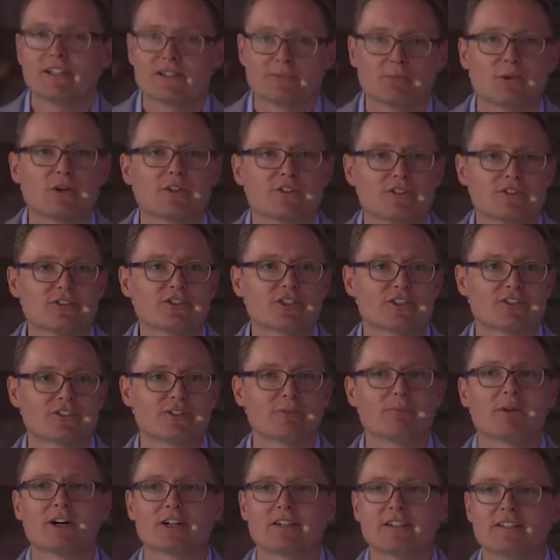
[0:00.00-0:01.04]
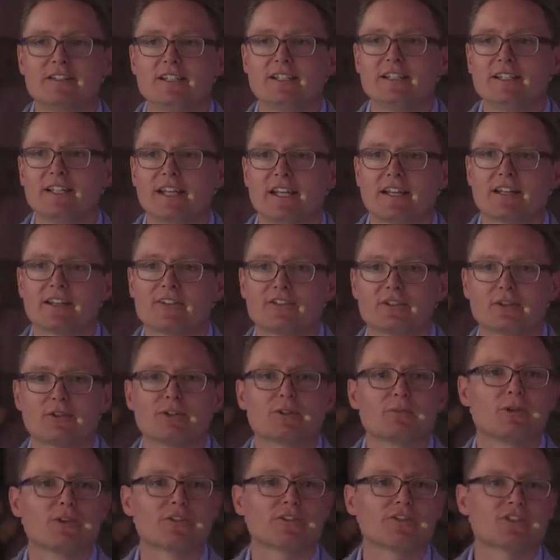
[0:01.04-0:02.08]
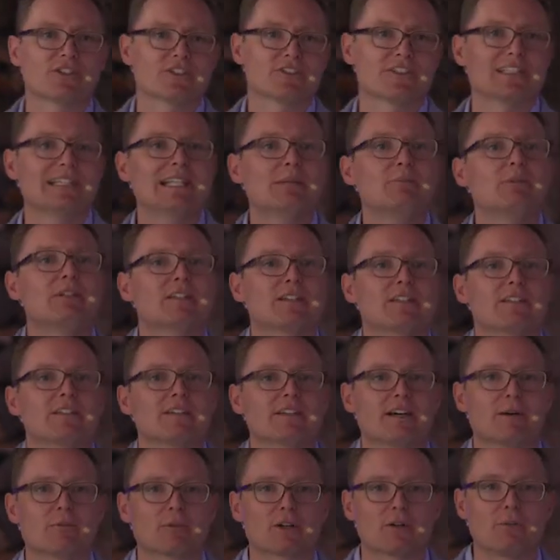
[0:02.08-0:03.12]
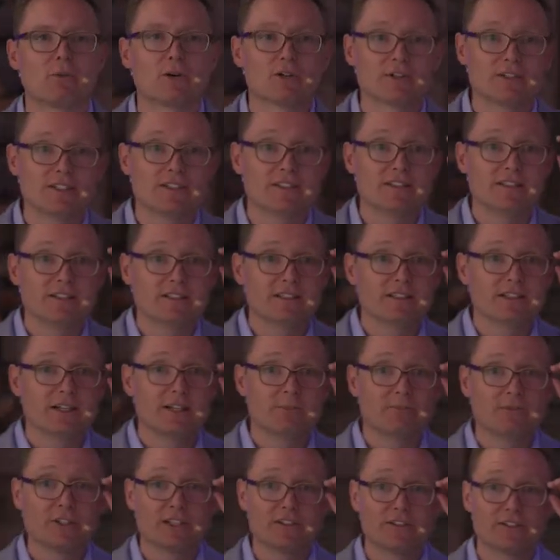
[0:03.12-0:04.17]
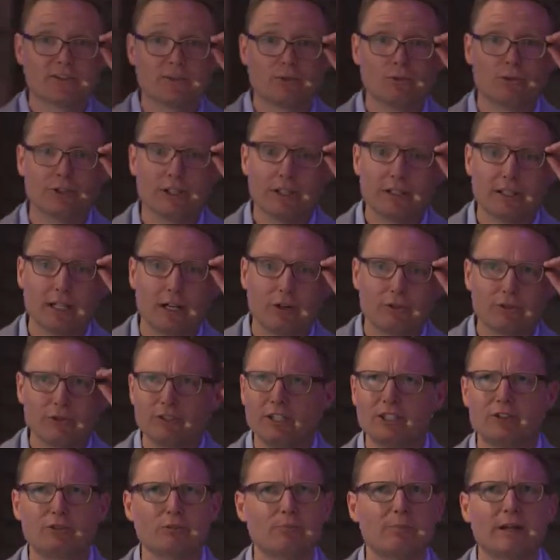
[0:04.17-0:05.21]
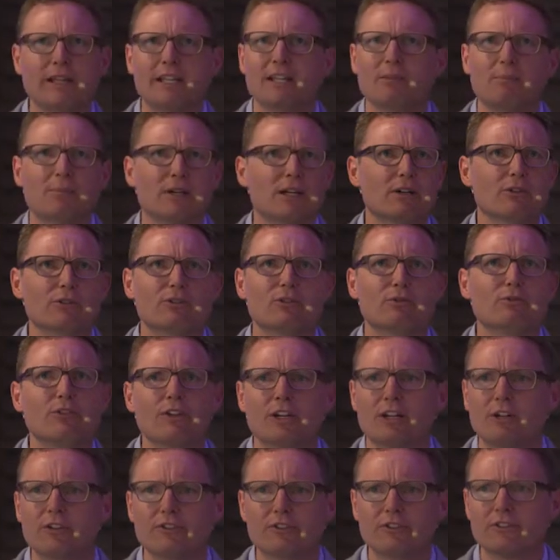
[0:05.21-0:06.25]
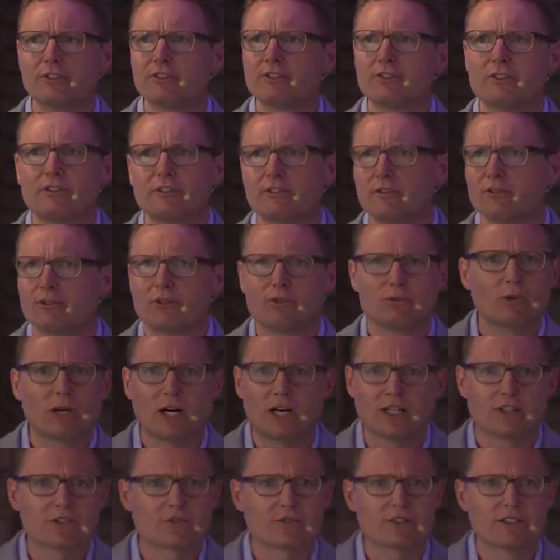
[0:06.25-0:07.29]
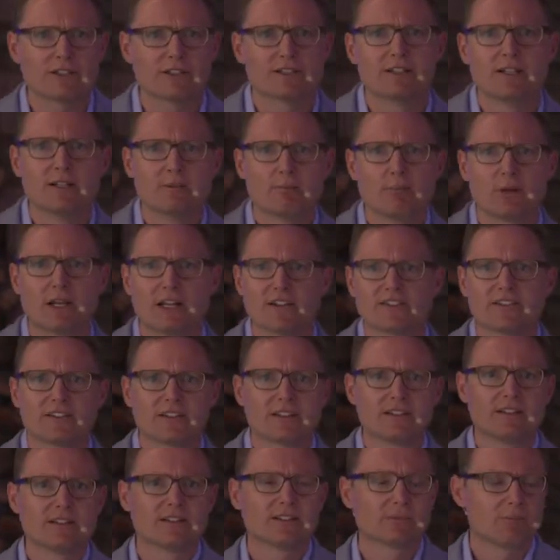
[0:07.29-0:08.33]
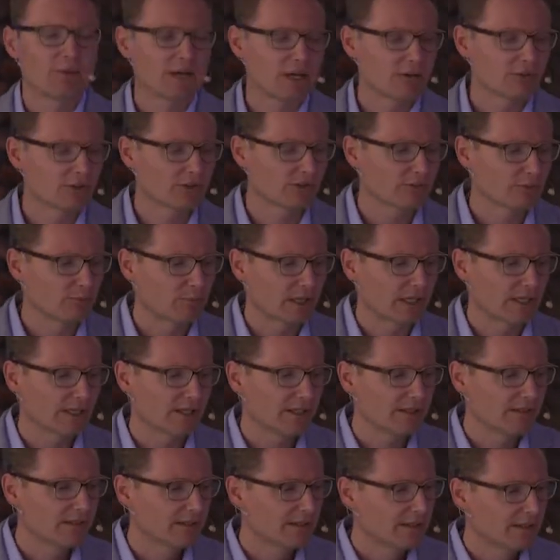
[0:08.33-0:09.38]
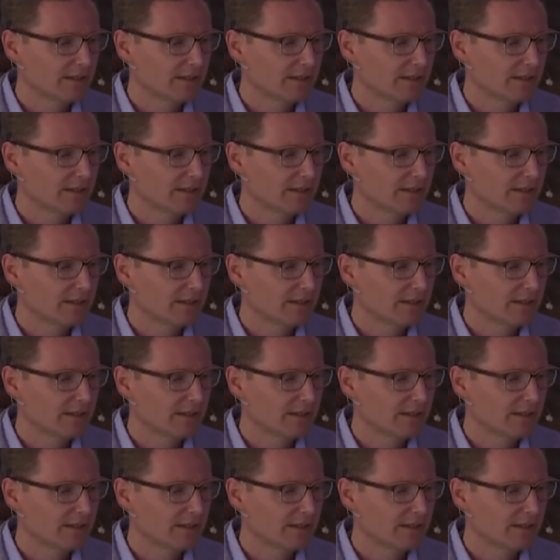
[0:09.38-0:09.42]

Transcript: It was just a marketing gag, so it was just a limited quantity they sold, and now you need to pay about 2,200 plus the power supply,